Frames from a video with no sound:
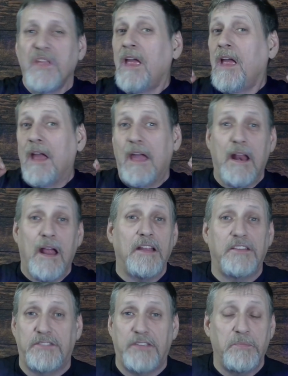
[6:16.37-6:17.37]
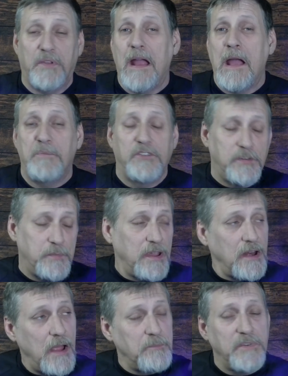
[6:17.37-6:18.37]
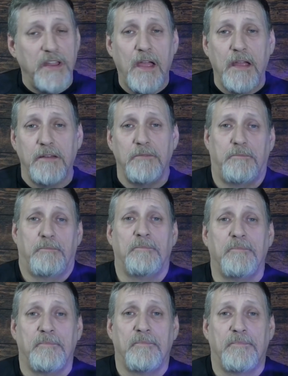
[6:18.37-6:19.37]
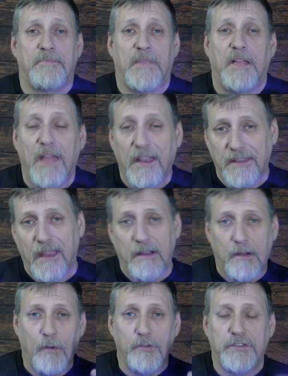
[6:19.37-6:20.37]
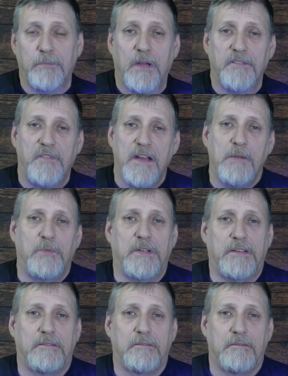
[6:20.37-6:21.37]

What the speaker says: and something happens to me and I'm dead, that debt goes to my family.